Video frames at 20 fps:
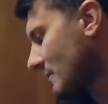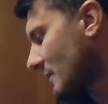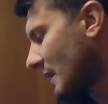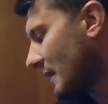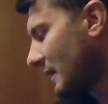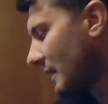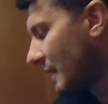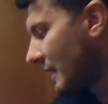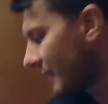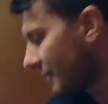
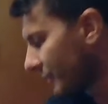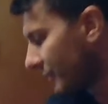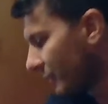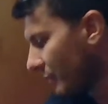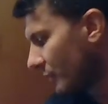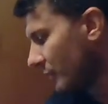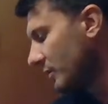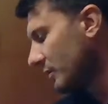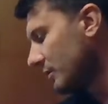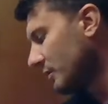
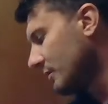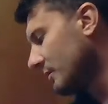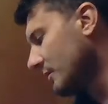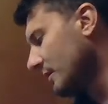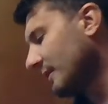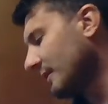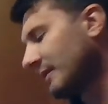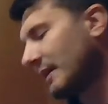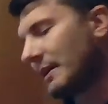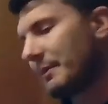another
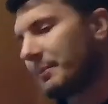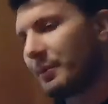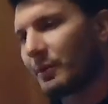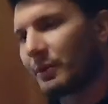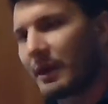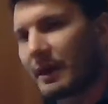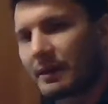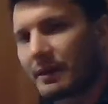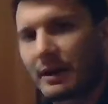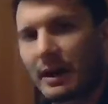example,
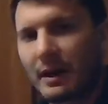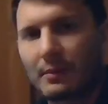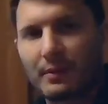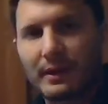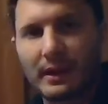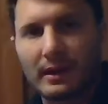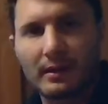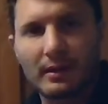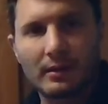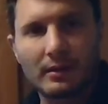the other night
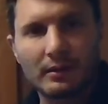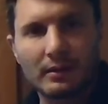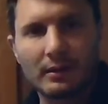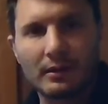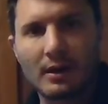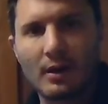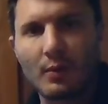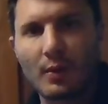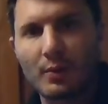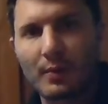we
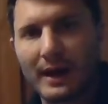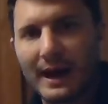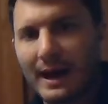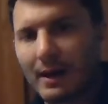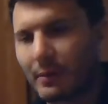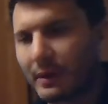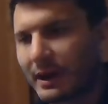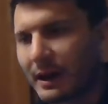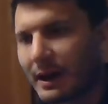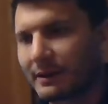went
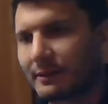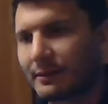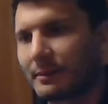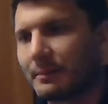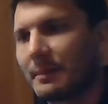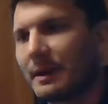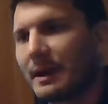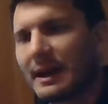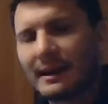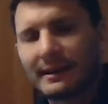out, we got
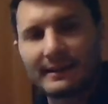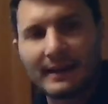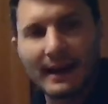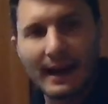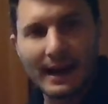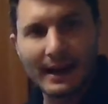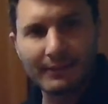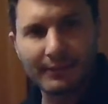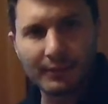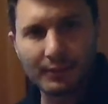some
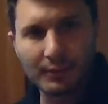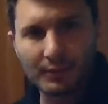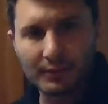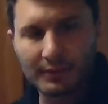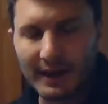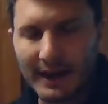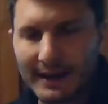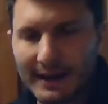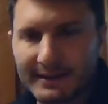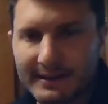Thai food,
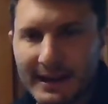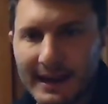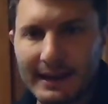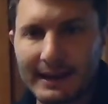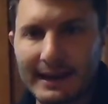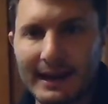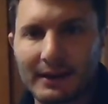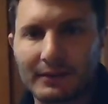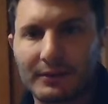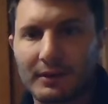Thai
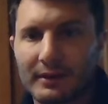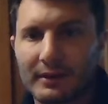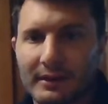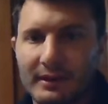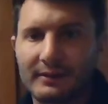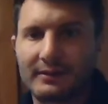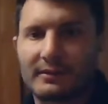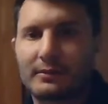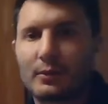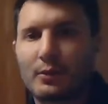takeout during
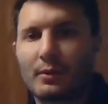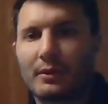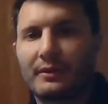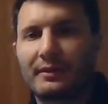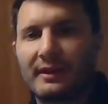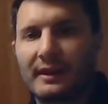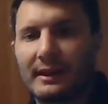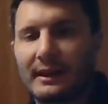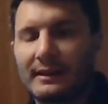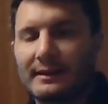this
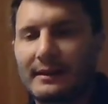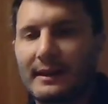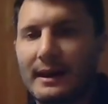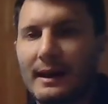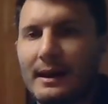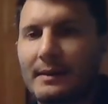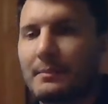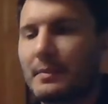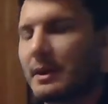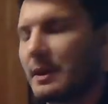quarantining
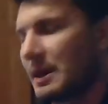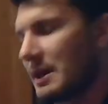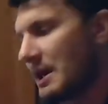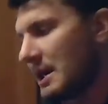time